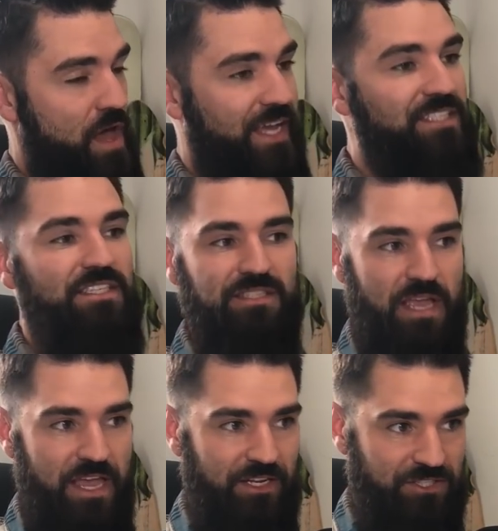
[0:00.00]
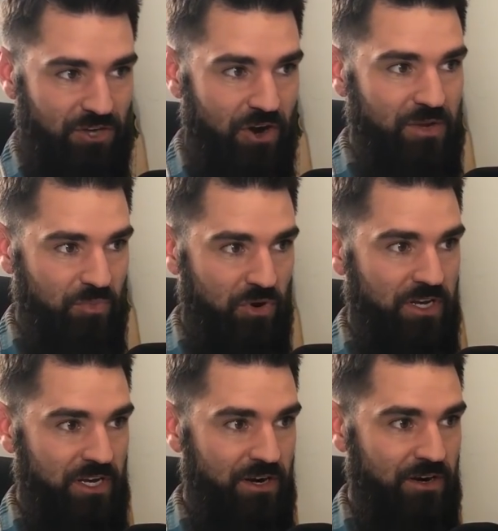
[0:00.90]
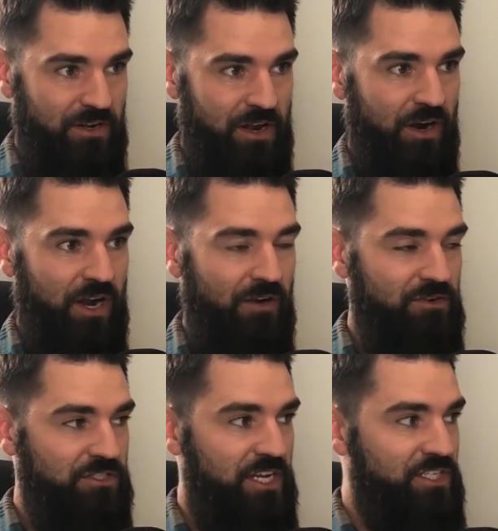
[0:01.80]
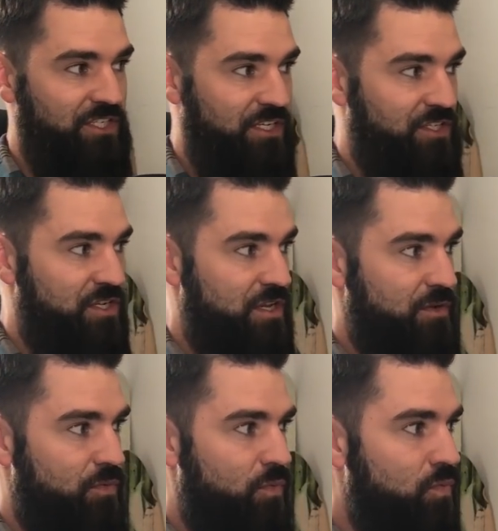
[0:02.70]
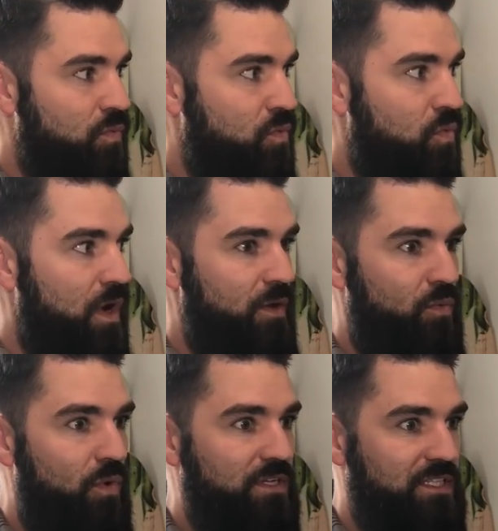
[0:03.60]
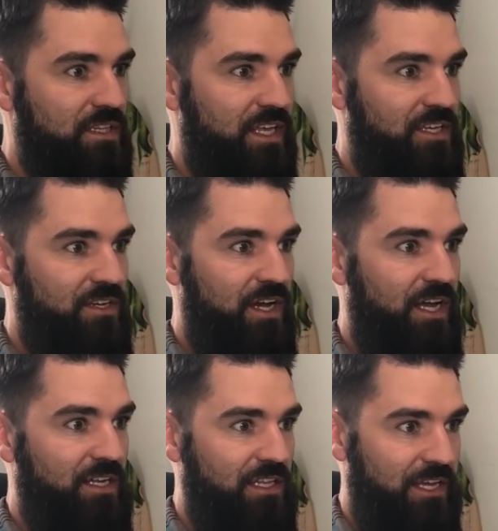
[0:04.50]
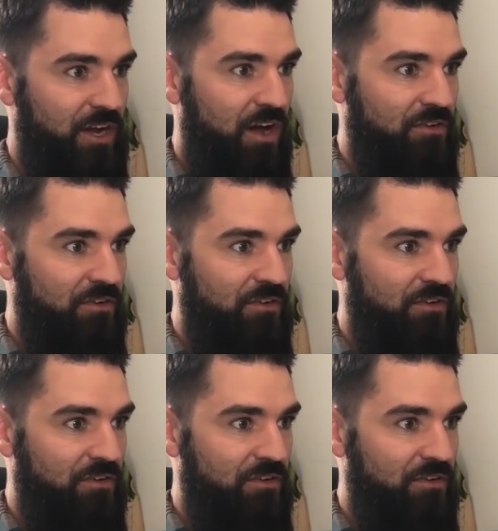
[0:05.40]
I guess let's get a starting point here yeah. in our conversation. When was it that you got laid